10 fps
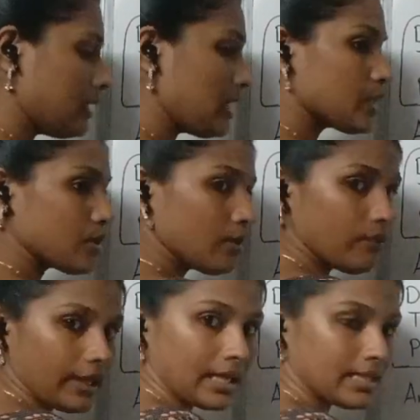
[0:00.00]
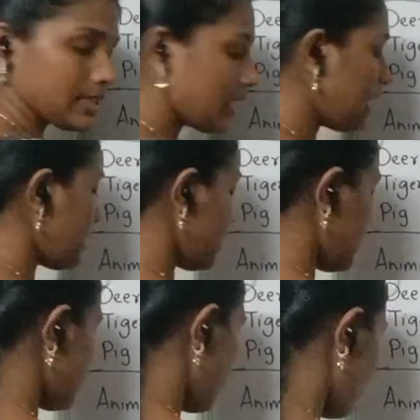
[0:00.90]
Yes, we can see the
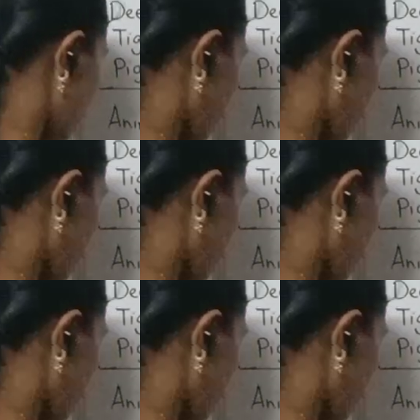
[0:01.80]
ears of